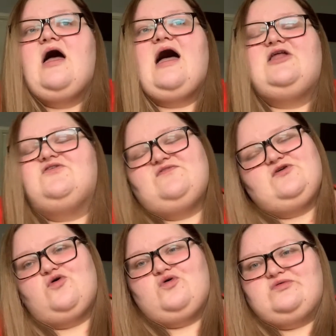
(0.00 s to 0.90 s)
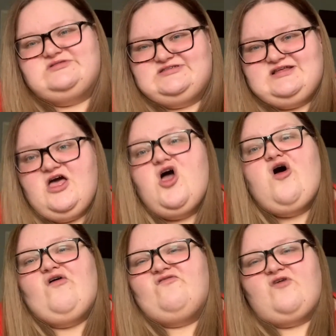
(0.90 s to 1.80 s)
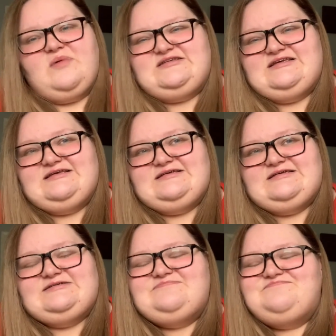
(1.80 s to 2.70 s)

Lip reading: And of course, vomiting.